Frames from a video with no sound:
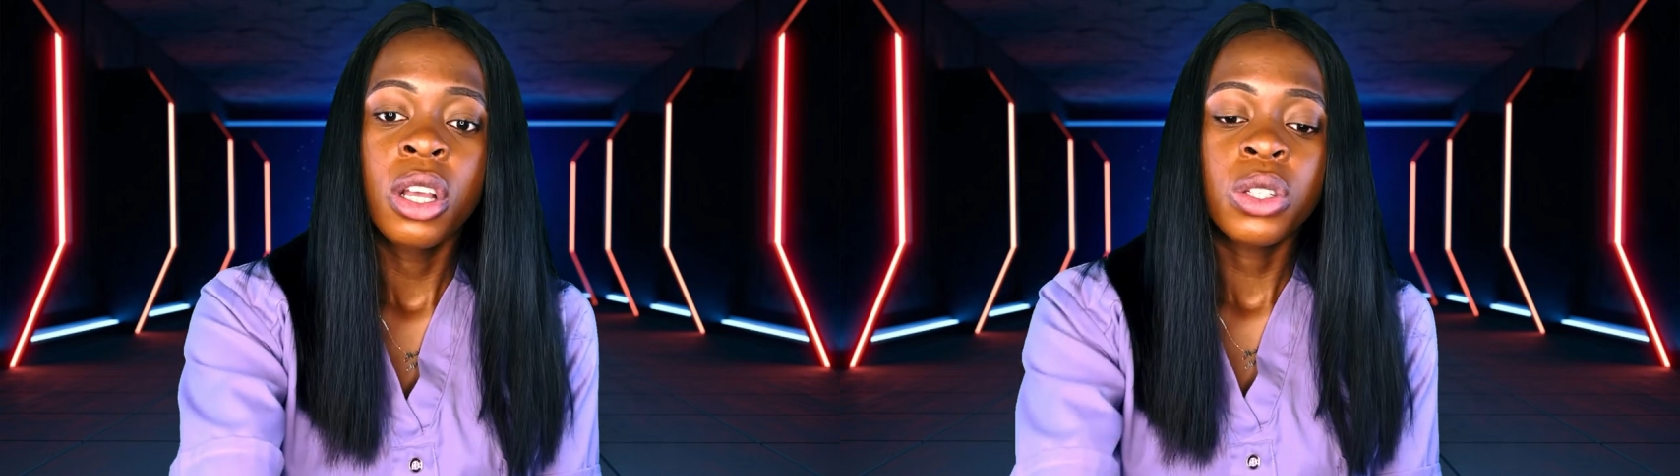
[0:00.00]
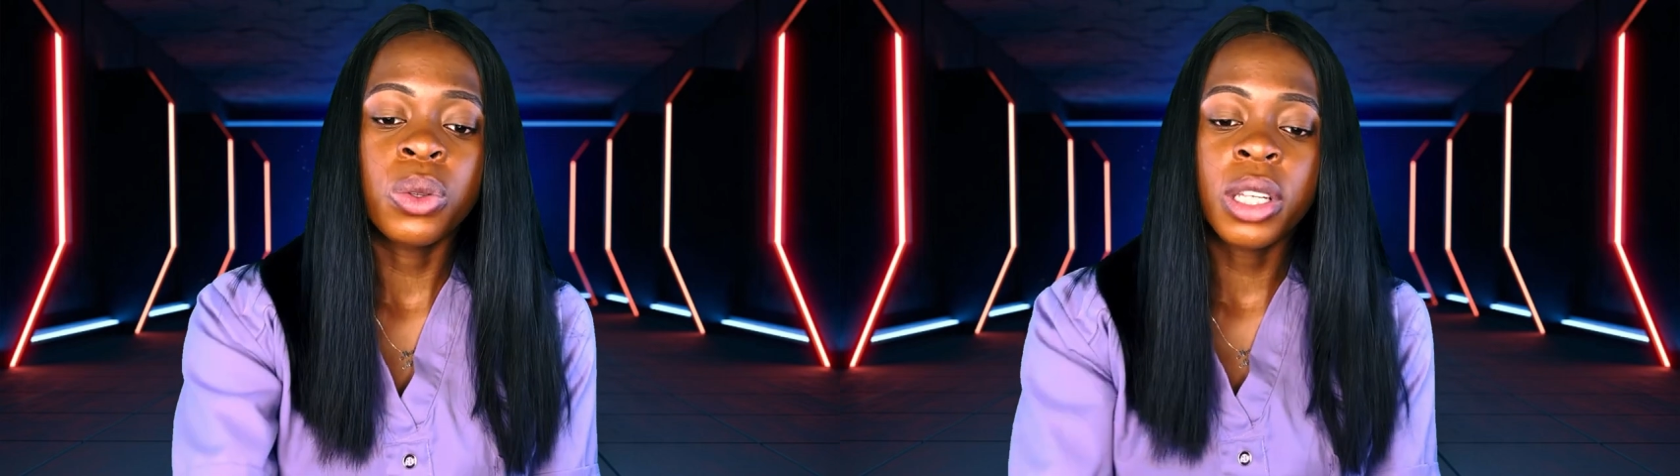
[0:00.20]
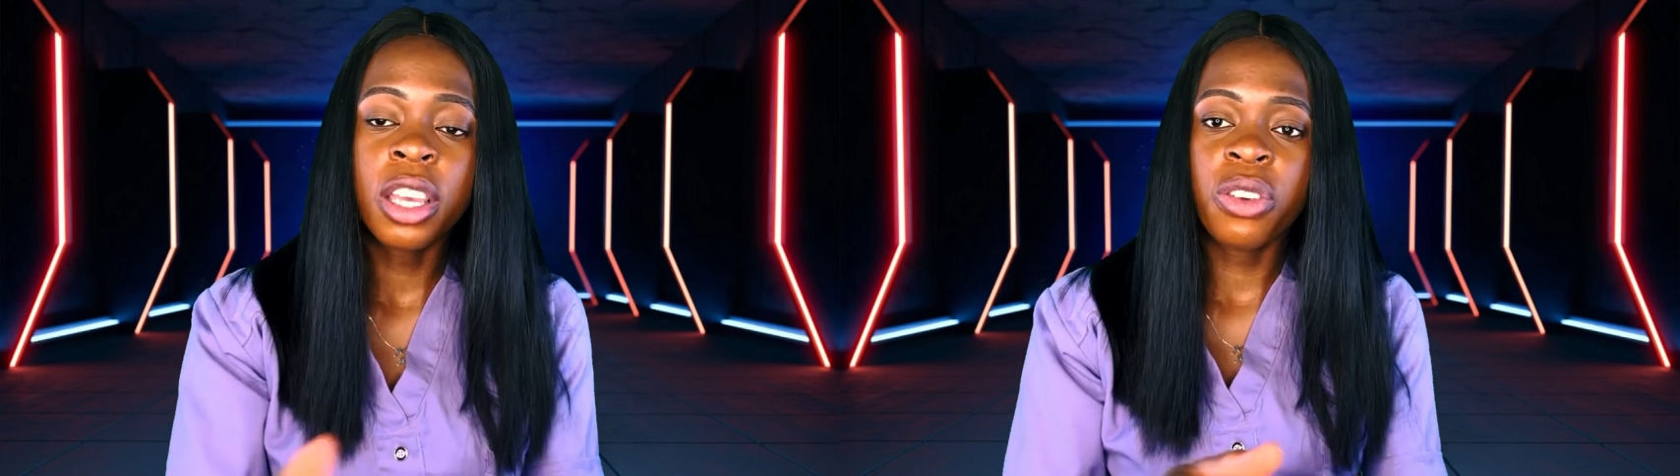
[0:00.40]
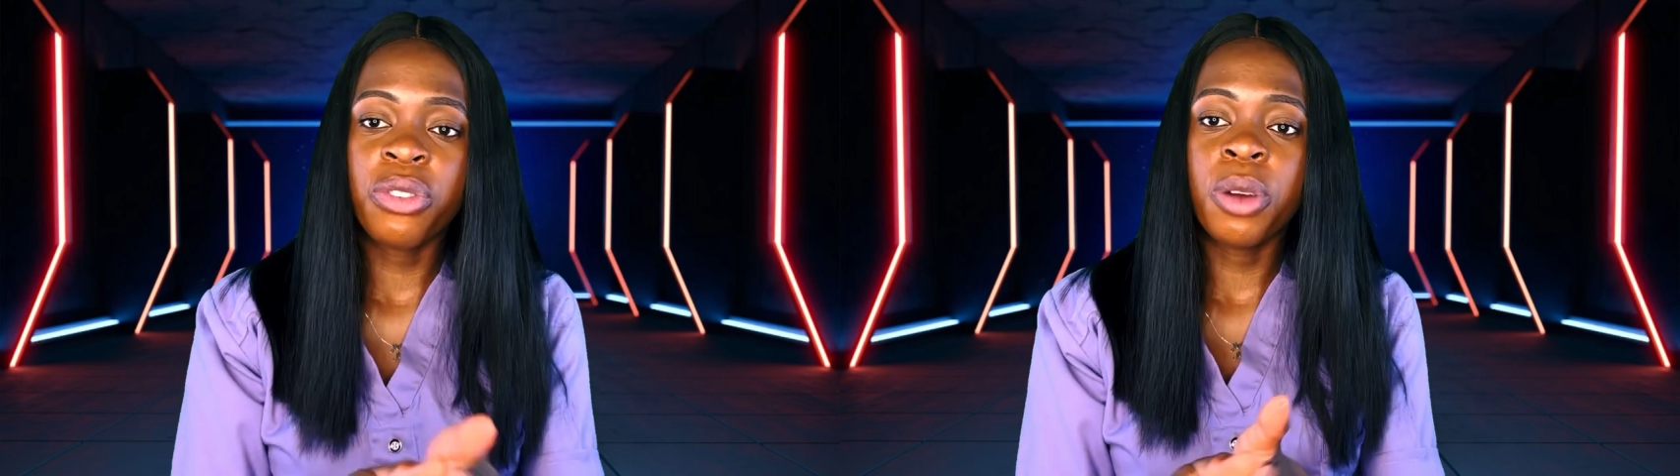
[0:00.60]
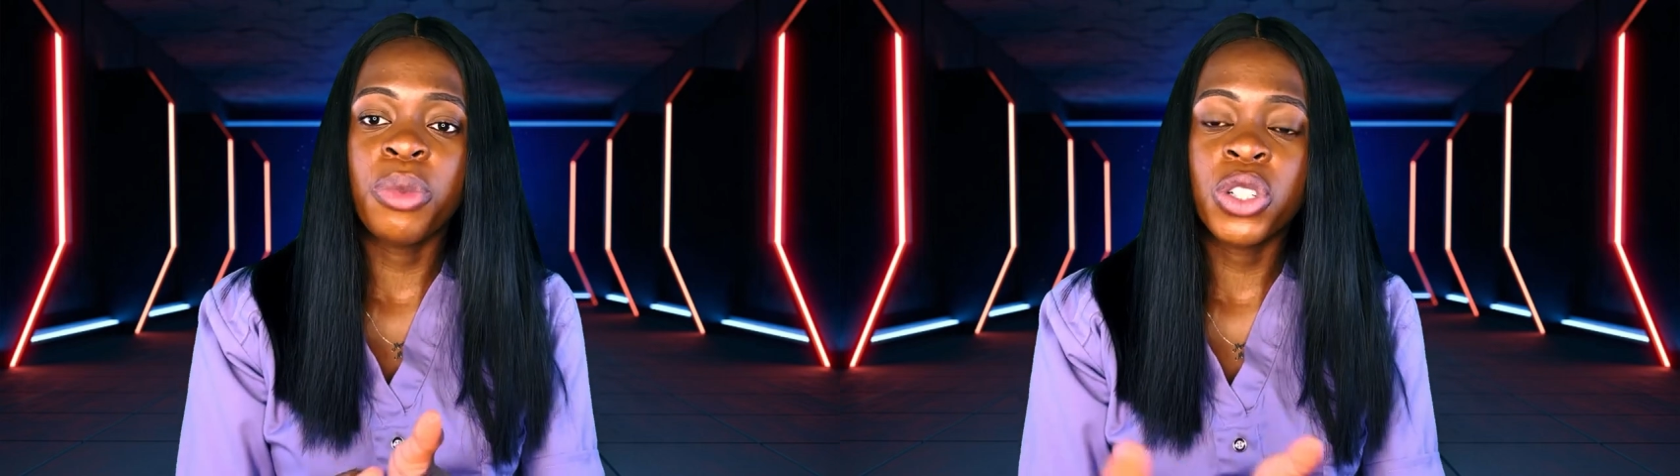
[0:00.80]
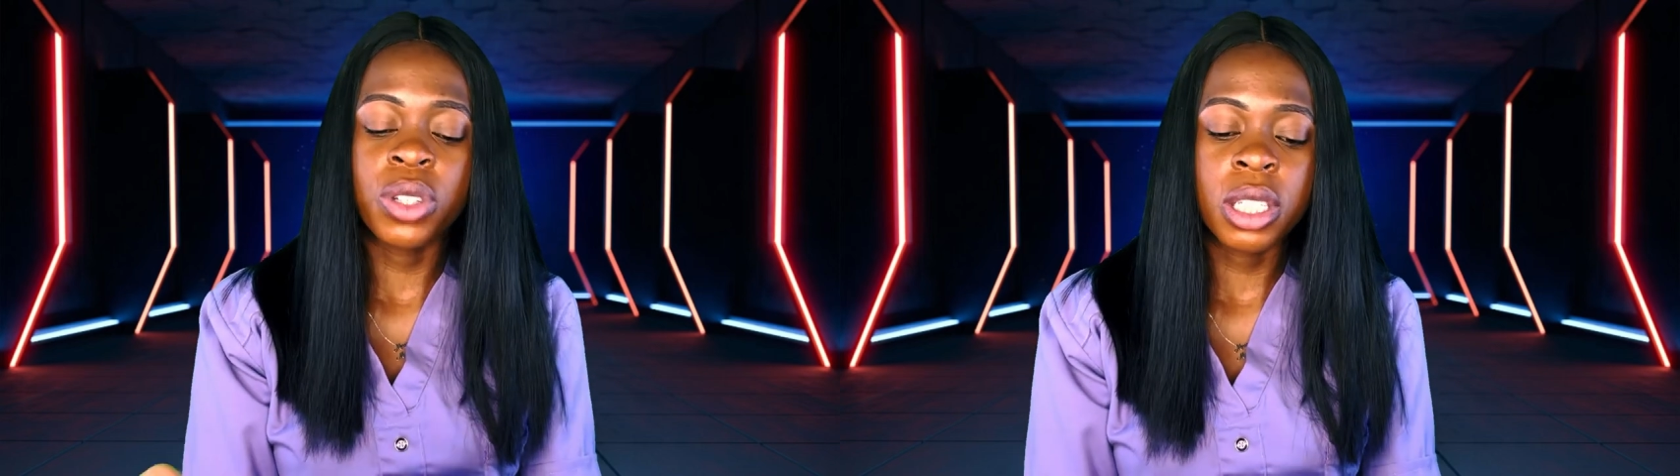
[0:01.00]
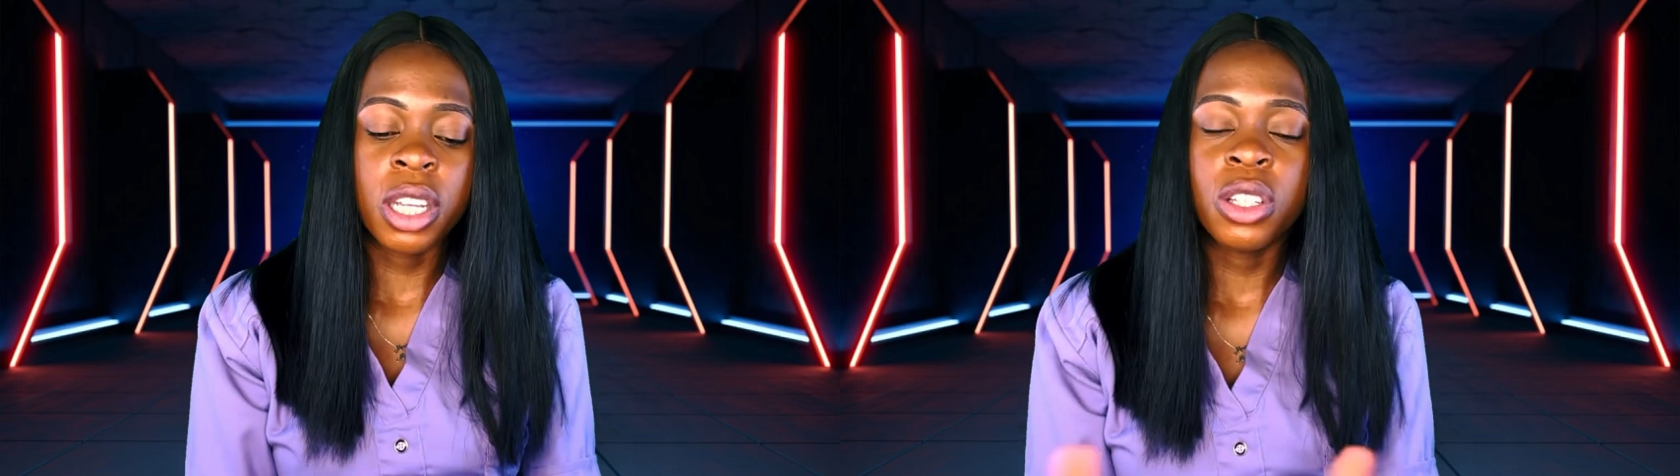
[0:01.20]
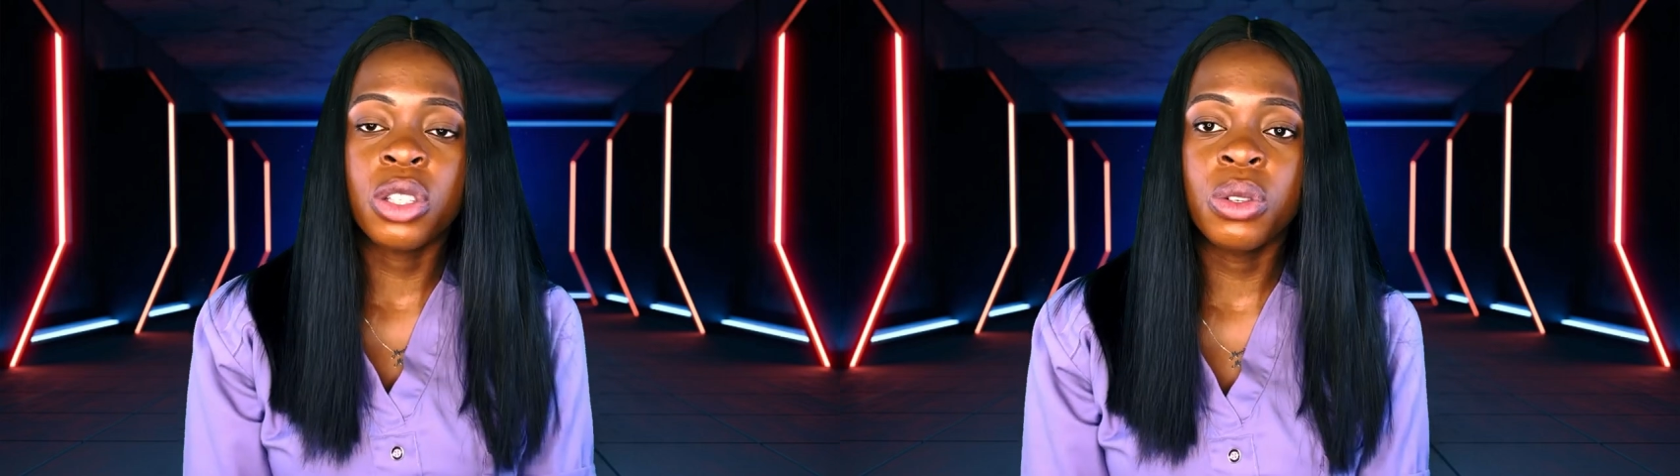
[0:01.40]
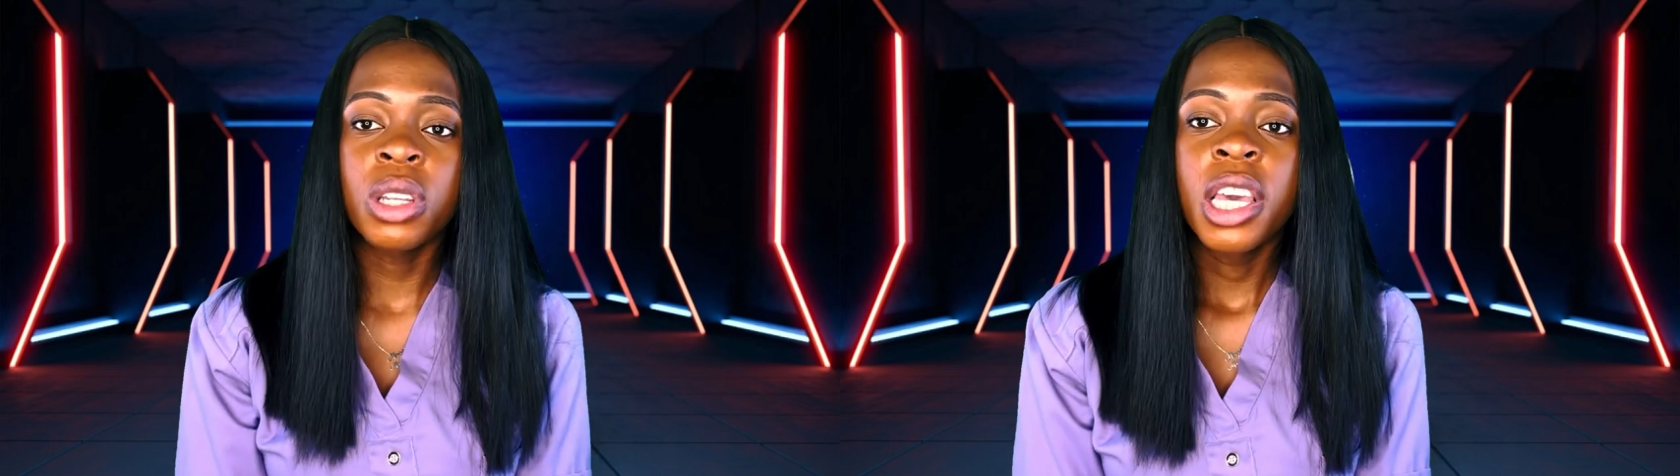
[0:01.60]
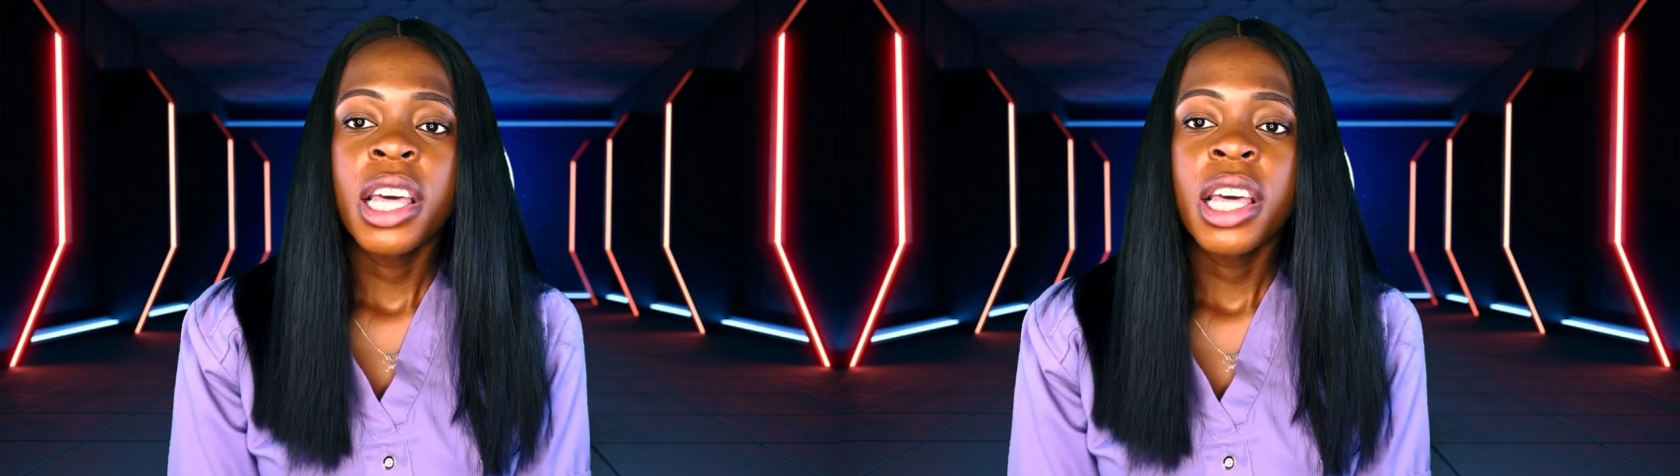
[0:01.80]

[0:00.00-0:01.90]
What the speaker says: So thank you very much for staying tuned.